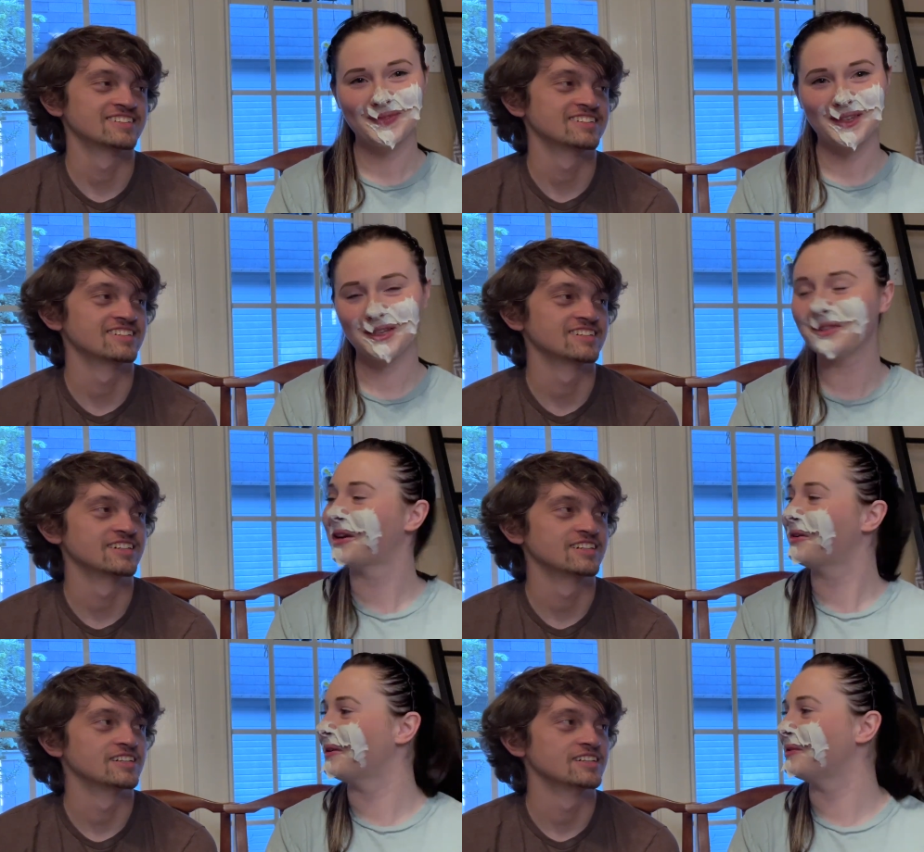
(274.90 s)
Speaker 1: you
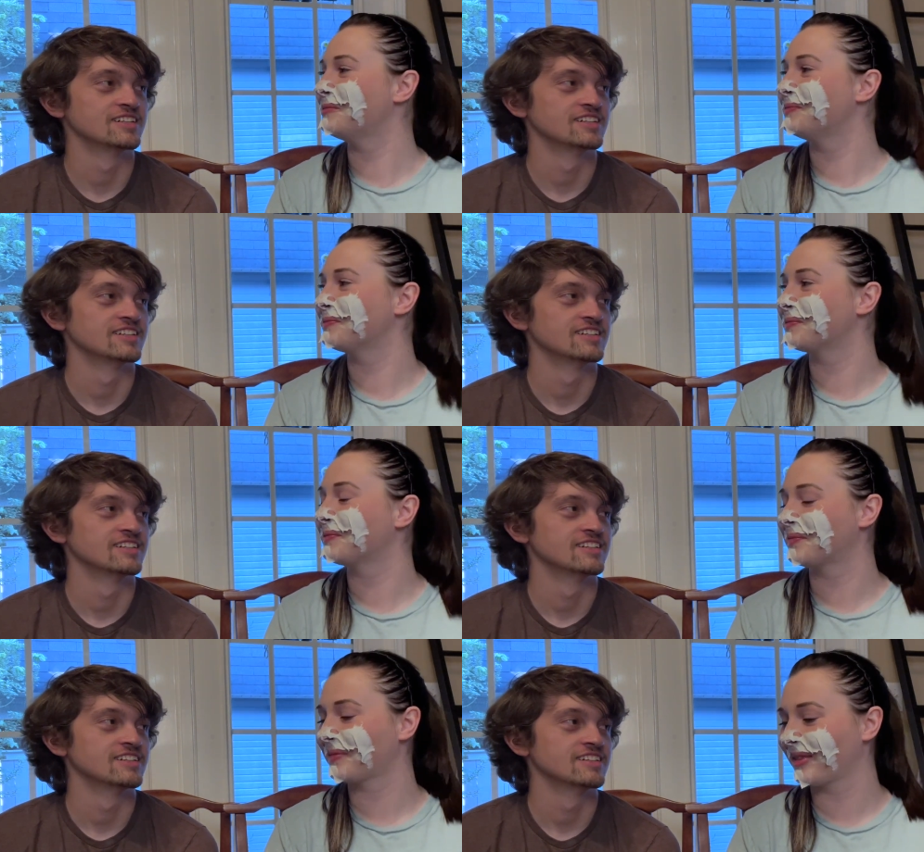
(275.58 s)
know it.
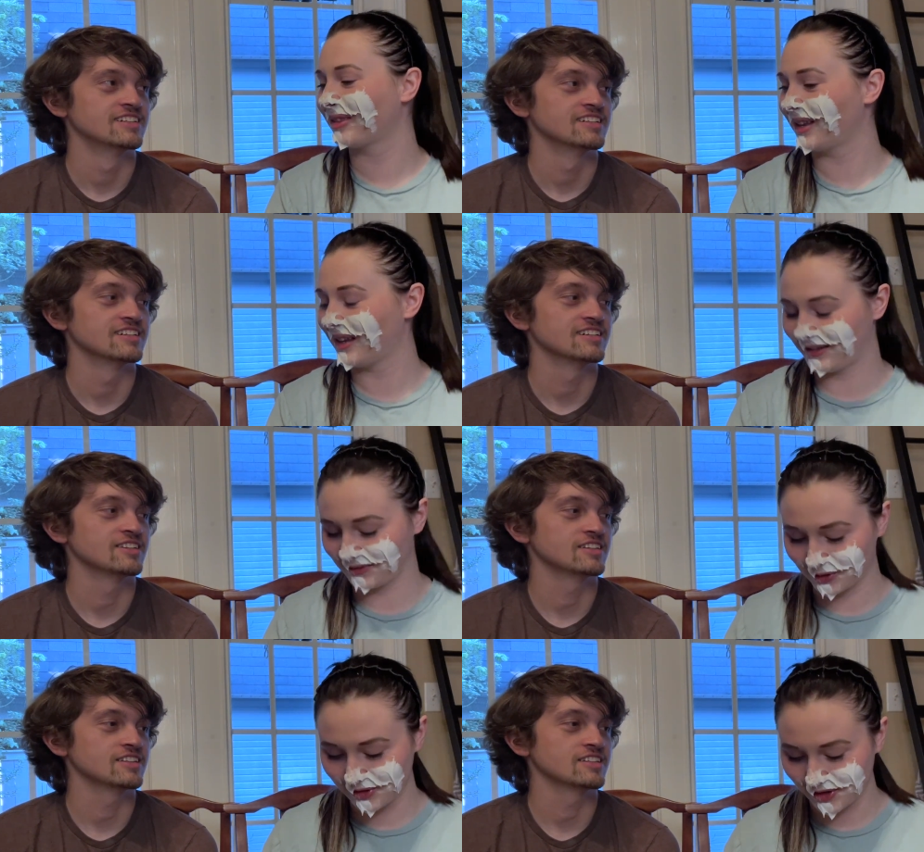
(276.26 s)
I
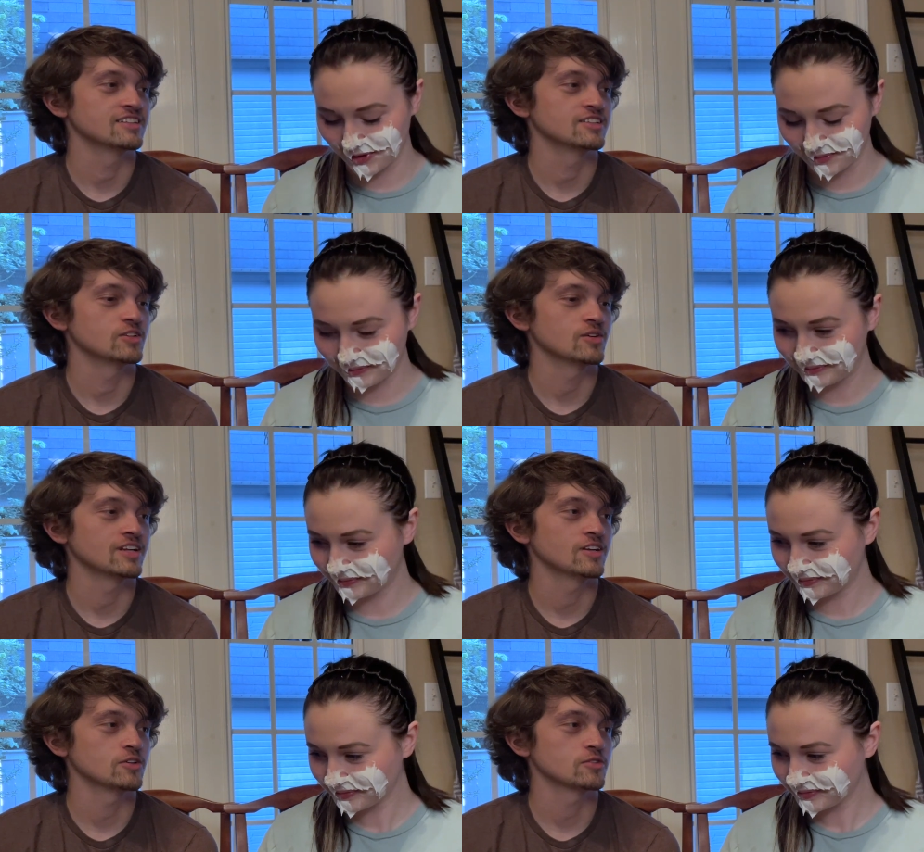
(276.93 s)
told you. Do I
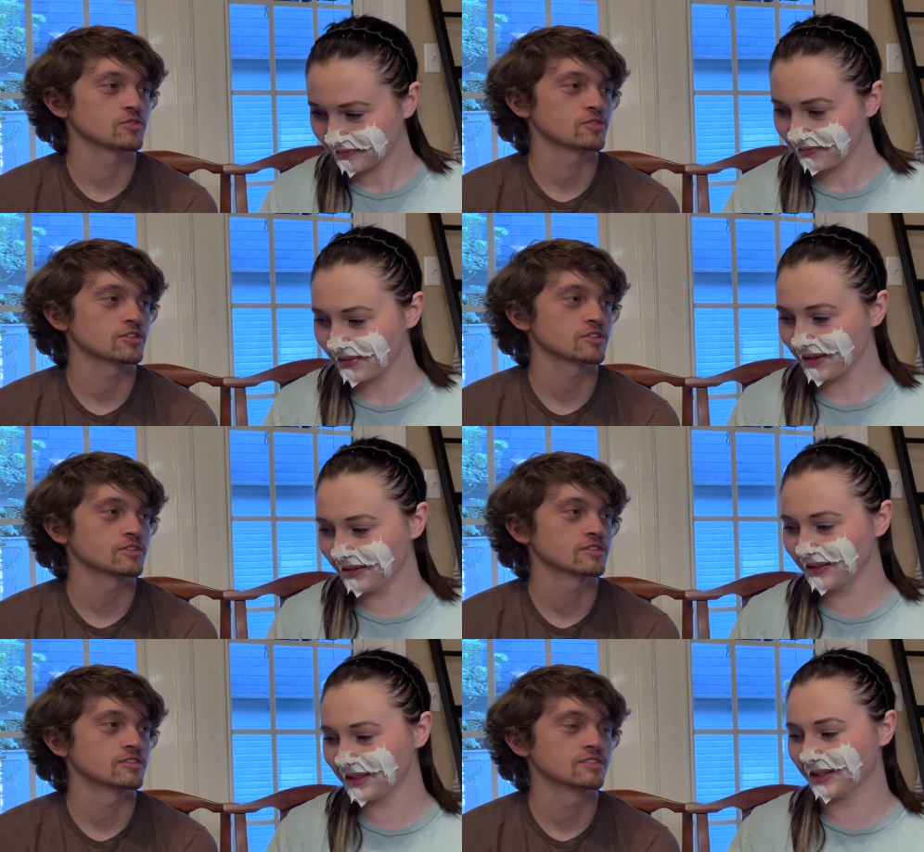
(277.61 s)
know it for real?
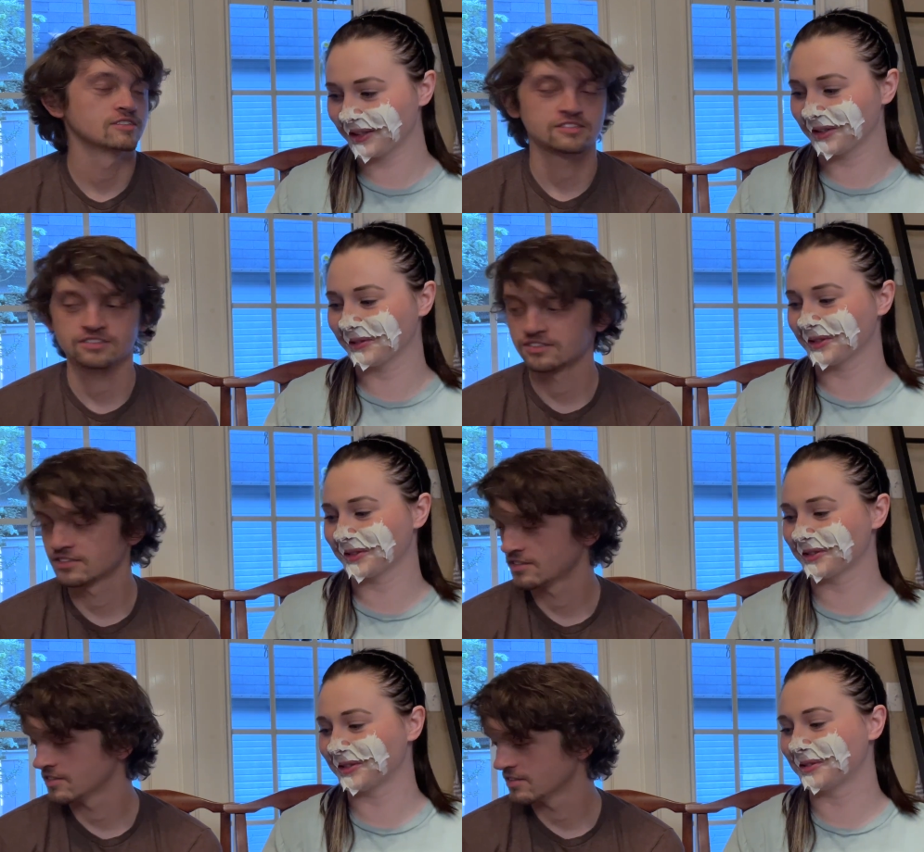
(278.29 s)
Look at her with her
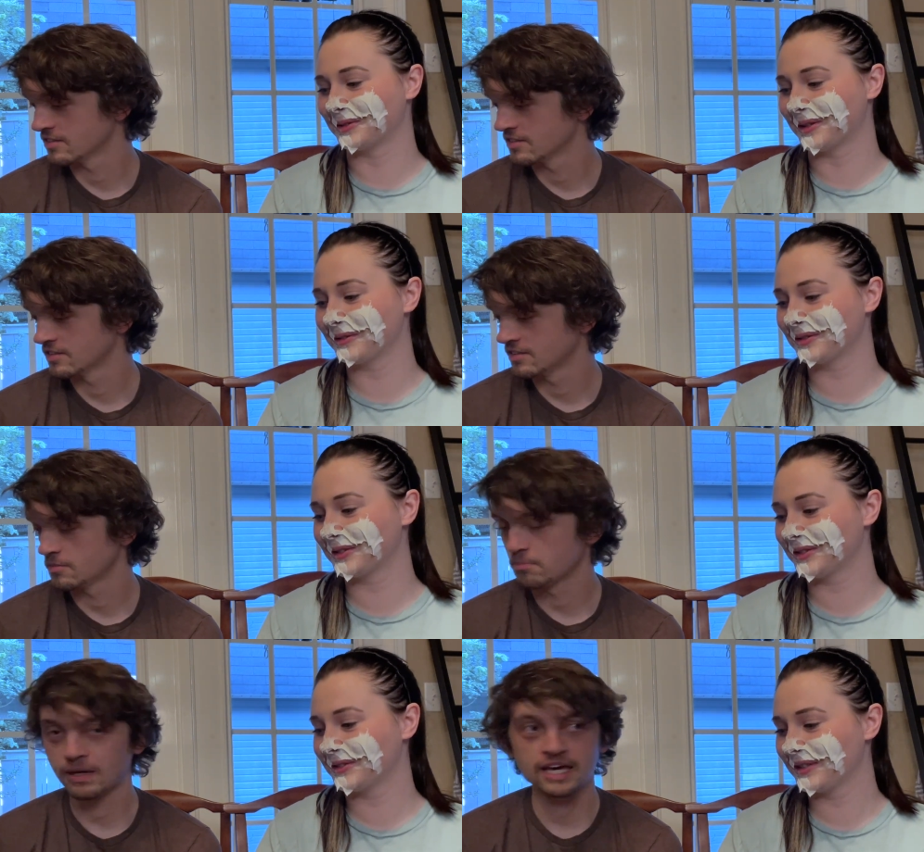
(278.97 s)
little...
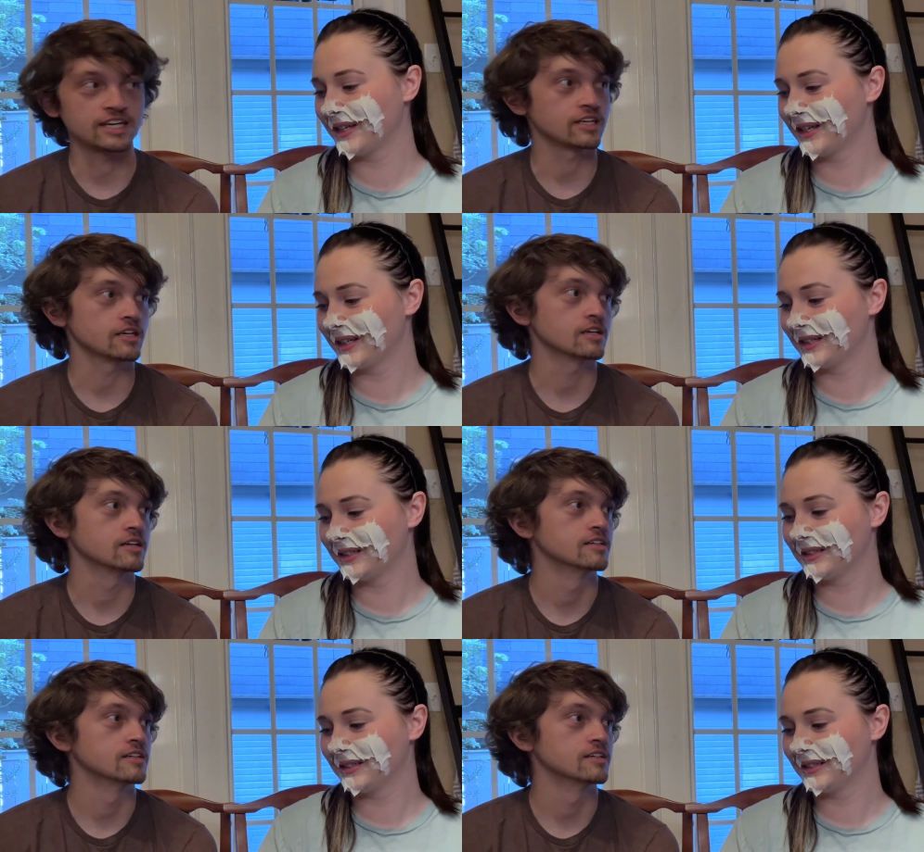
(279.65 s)
Peggy.